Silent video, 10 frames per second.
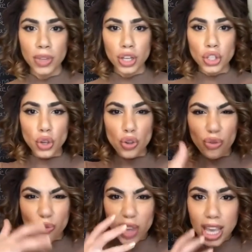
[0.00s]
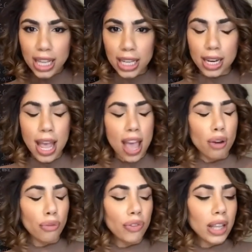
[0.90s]
So you feel it, and
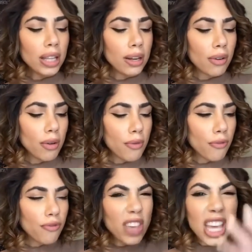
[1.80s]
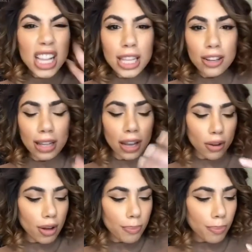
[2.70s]
feel like
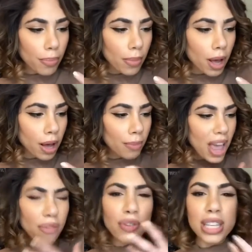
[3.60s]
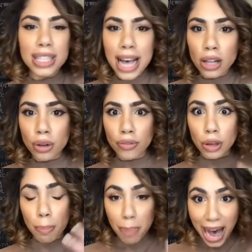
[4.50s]
every cell of your
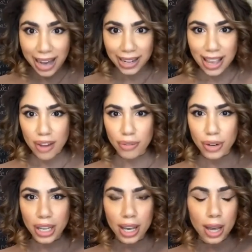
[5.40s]
body, every